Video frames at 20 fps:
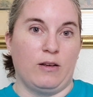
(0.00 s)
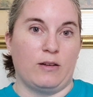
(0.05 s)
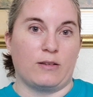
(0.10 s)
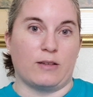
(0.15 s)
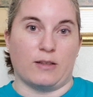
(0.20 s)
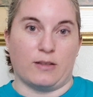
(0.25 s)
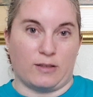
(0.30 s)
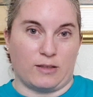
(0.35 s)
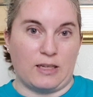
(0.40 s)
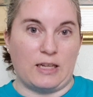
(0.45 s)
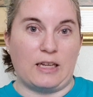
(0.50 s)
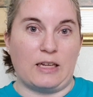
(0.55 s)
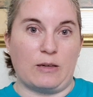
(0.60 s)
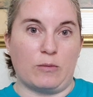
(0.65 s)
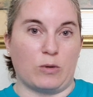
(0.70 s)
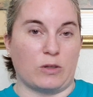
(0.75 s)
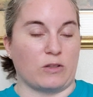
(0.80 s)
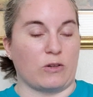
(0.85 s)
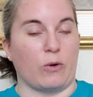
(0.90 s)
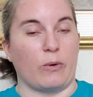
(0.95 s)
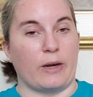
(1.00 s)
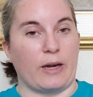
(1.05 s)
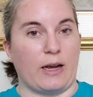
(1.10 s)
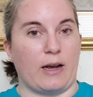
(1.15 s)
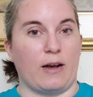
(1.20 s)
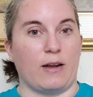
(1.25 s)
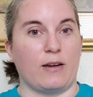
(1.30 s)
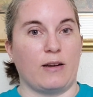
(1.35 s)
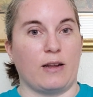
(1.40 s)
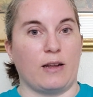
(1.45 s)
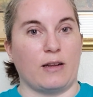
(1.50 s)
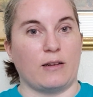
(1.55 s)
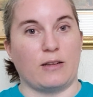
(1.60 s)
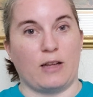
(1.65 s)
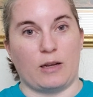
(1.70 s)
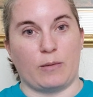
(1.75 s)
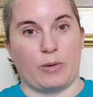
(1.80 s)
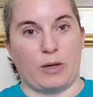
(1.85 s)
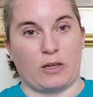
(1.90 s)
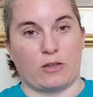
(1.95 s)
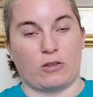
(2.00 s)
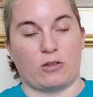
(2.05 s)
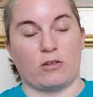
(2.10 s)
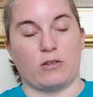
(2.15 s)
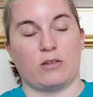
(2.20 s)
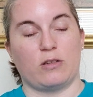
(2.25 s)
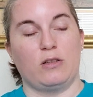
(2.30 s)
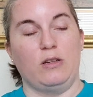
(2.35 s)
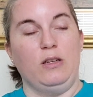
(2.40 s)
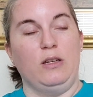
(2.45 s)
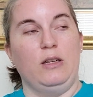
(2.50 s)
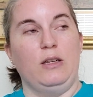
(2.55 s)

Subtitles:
to see what's going on and take pictures.